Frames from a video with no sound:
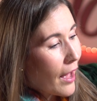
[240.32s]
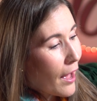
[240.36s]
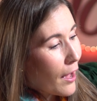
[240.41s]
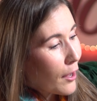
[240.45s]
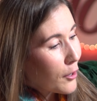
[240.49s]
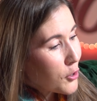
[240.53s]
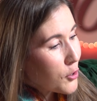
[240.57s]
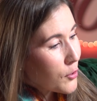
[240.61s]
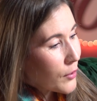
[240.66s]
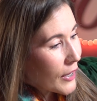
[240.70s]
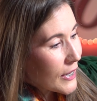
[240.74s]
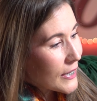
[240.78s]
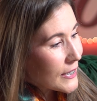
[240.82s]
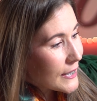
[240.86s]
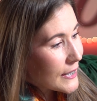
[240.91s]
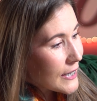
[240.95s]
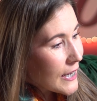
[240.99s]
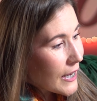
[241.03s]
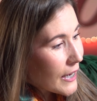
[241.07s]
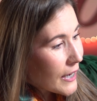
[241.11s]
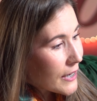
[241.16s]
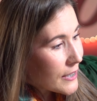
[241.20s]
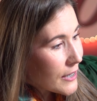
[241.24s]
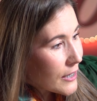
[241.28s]
Uh, you can
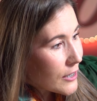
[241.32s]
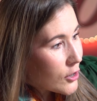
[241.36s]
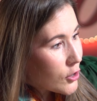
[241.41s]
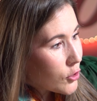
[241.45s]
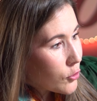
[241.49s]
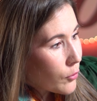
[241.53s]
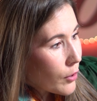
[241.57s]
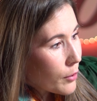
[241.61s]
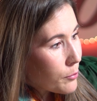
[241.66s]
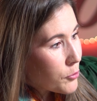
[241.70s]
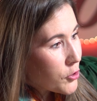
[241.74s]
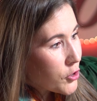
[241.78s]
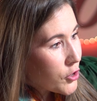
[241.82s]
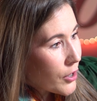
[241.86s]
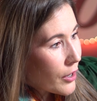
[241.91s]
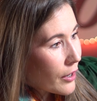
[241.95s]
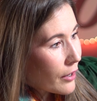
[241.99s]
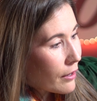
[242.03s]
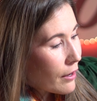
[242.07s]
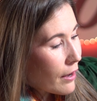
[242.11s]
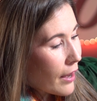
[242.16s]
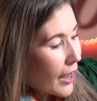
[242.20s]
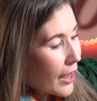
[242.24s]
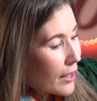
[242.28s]
see his
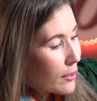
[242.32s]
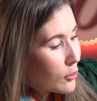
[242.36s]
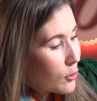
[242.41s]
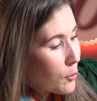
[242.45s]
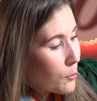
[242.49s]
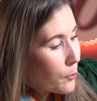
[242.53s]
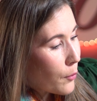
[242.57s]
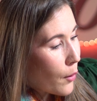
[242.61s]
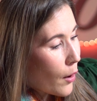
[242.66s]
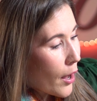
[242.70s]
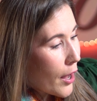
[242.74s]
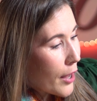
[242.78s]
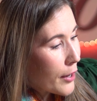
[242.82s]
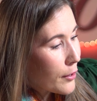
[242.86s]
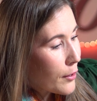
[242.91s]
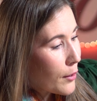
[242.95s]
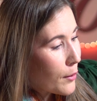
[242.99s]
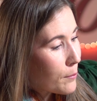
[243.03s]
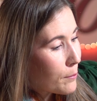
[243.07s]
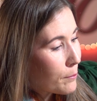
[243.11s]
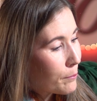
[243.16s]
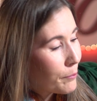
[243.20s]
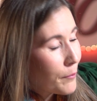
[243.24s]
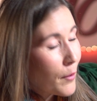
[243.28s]
inscription at the
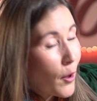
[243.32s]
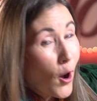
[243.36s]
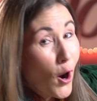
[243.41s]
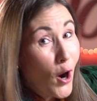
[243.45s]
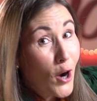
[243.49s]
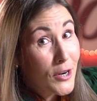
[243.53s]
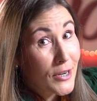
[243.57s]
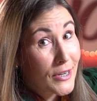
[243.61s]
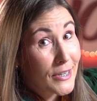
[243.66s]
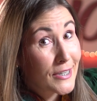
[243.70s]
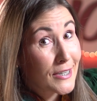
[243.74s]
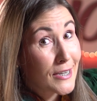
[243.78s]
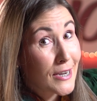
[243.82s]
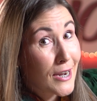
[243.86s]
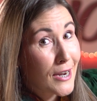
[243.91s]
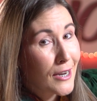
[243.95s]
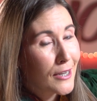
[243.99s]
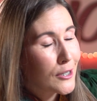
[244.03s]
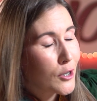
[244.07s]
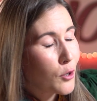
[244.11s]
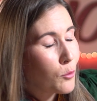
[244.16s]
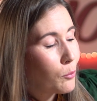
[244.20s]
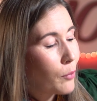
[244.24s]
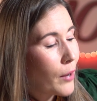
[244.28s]
bottom. Hard to see,
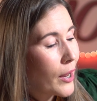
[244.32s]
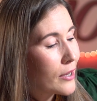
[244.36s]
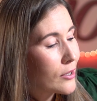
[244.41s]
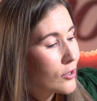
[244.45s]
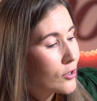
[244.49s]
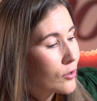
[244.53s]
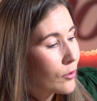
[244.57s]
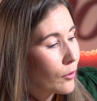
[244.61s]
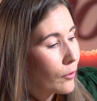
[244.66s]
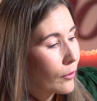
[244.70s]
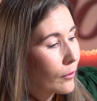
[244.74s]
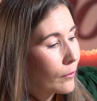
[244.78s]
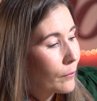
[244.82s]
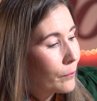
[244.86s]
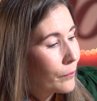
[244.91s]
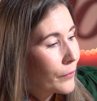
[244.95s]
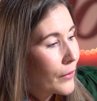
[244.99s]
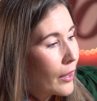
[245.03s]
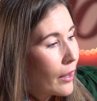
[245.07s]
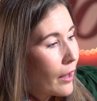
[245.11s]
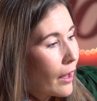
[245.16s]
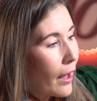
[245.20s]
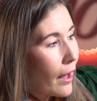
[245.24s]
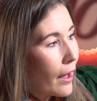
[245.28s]
it's in
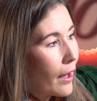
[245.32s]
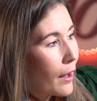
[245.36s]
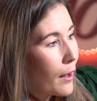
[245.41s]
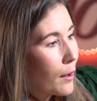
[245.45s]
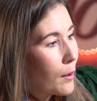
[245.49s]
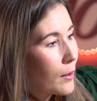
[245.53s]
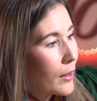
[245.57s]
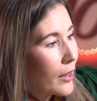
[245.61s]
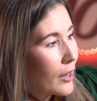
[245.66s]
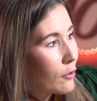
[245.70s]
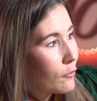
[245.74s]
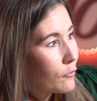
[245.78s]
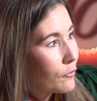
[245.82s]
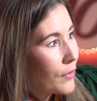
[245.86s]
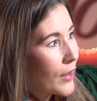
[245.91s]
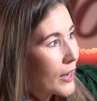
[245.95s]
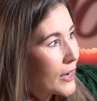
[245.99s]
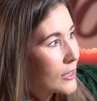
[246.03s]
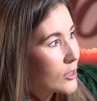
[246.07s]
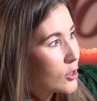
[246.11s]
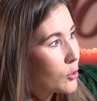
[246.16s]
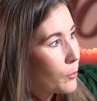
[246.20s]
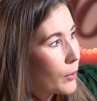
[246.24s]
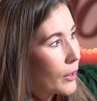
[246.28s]
pencil. Uh, it
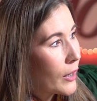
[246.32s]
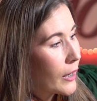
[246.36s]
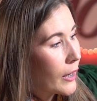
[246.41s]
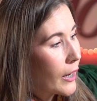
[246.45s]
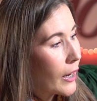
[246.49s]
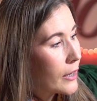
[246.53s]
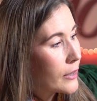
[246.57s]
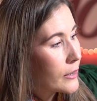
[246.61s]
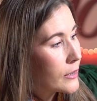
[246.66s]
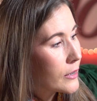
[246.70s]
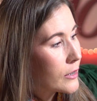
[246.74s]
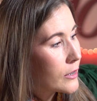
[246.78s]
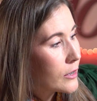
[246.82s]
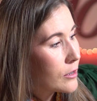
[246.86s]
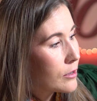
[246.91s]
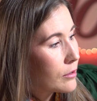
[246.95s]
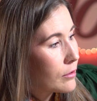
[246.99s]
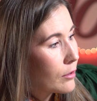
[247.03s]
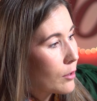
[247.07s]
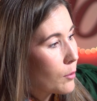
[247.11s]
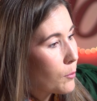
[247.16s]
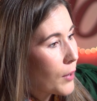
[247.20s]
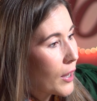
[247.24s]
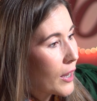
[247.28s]
fades a bit
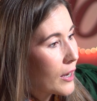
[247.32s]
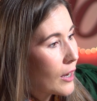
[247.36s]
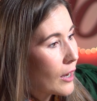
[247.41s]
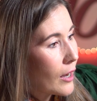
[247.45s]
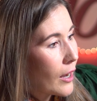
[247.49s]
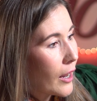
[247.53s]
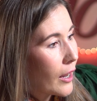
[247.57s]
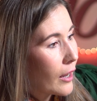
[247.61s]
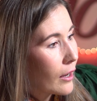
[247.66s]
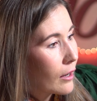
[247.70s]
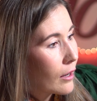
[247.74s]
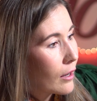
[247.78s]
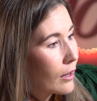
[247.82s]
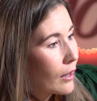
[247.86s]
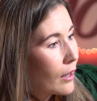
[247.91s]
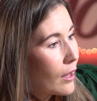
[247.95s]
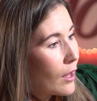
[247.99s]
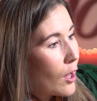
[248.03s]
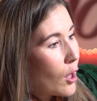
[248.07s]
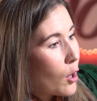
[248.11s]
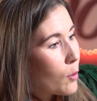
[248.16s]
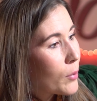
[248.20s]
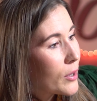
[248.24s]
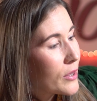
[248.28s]
against the pen and ink.
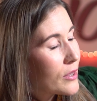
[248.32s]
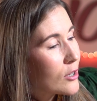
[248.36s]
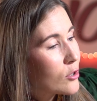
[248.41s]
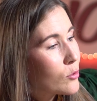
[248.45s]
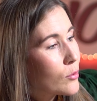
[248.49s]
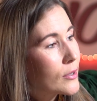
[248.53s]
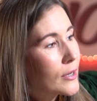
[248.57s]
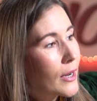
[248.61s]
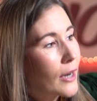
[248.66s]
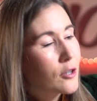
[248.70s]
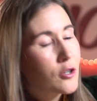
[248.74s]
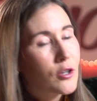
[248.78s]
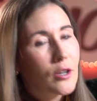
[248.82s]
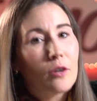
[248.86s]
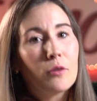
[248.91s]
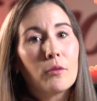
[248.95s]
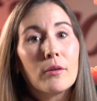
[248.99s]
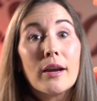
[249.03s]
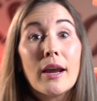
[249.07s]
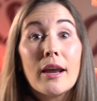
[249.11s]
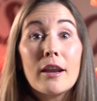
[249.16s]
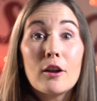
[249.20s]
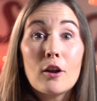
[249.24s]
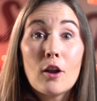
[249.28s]
But this was actually
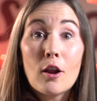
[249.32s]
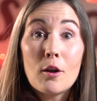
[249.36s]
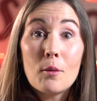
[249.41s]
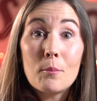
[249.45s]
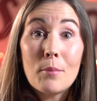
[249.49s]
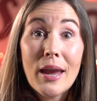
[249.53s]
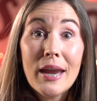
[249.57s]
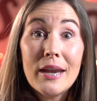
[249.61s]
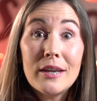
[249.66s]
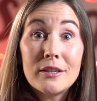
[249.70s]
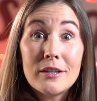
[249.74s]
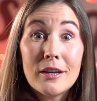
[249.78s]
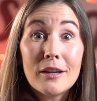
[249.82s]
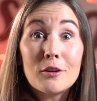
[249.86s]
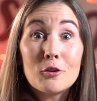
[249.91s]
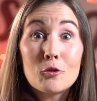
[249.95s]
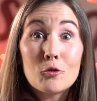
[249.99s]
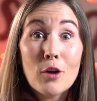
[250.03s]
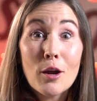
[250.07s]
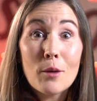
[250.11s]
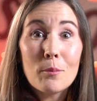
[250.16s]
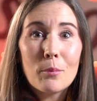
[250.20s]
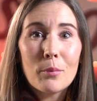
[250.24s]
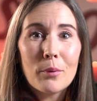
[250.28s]
created on a painting
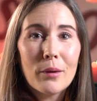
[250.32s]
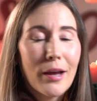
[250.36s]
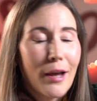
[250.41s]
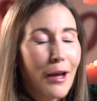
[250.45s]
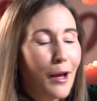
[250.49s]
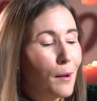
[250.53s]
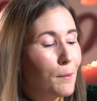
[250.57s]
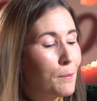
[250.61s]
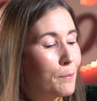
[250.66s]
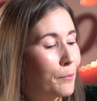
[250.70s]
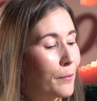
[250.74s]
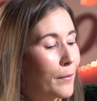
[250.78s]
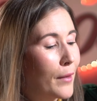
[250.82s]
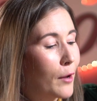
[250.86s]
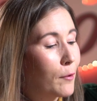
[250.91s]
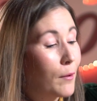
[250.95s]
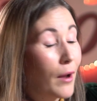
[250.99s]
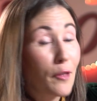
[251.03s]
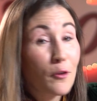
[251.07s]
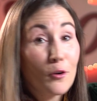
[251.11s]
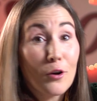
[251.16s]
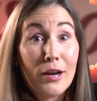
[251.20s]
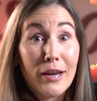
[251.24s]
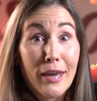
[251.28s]
trip, um, or
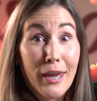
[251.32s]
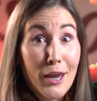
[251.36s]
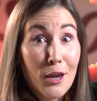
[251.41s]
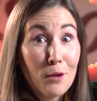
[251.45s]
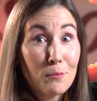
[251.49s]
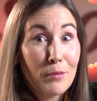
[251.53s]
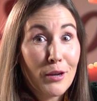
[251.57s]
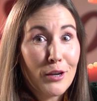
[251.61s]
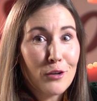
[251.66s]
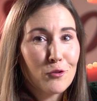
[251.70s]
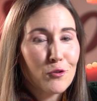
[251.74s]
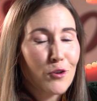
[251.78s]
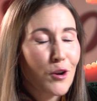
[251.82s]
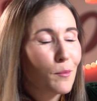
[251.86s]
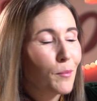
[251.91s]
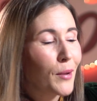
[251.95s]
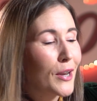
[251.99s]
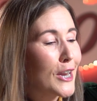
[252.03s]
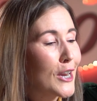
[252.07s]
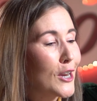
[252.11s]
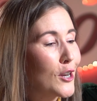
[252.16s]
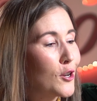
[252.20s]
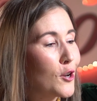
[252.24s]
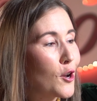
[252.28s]
rather a camping trip,
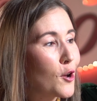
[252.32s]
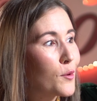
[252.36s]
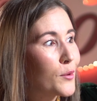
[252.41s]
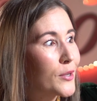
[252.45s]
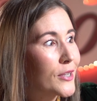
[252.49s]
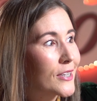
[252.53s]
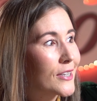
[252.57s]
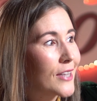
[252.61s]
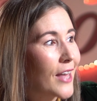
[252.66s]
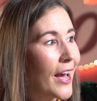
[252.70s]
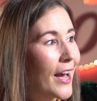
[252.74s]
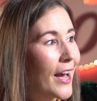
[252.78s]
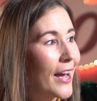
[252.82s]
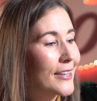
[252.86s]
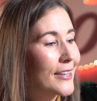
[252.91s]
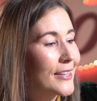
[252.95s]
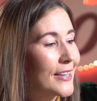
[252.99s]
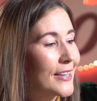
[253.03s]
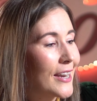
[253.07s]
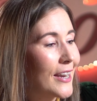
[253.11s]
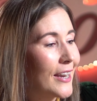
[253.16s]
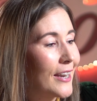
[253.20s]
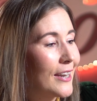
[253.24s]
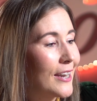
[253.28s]
and he notes that
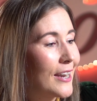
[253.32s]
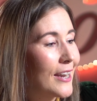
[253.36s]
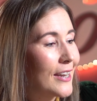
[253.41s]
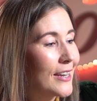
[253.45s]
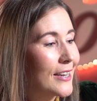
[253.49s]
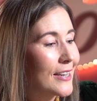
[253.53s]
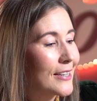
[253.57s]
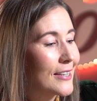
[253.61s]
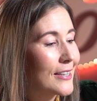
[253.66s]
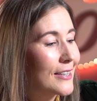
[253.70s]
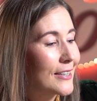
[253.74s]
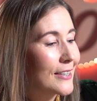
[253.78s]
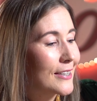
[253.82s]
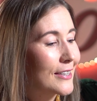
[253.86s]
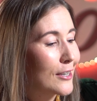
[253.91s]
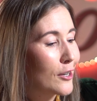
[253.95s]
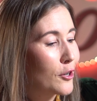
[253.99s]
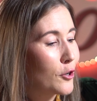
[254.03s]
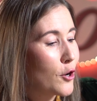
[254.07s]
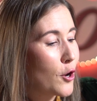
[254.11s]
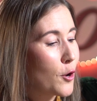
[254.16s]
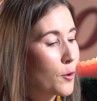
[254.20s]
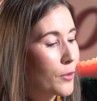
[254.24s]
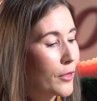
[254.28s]
in his
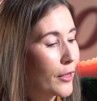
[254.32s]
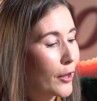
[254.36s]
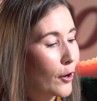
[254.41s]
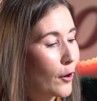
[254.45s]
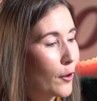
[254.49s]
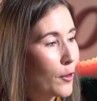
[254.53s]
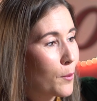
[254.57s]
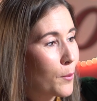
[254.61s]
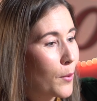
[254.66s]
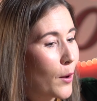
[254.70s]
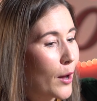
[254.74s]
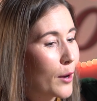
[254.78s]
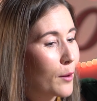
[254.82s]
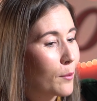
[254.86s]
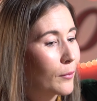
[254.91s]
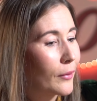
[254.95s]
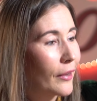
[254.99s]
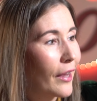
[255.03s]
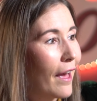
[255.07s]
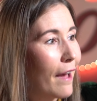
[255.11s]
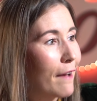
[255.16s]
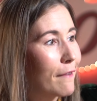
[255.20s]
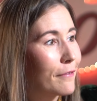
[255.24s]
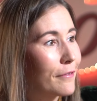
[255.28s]
note there on the bottom
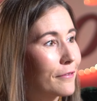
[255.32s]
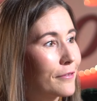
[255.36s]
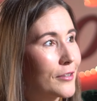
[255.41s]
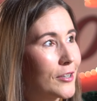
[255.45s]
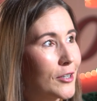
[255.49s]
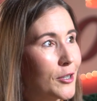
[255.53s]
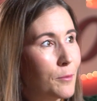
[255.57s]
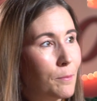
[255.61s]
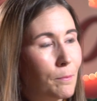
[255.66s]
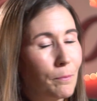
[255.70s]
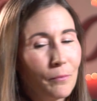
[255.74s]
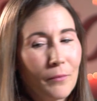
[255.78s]
left.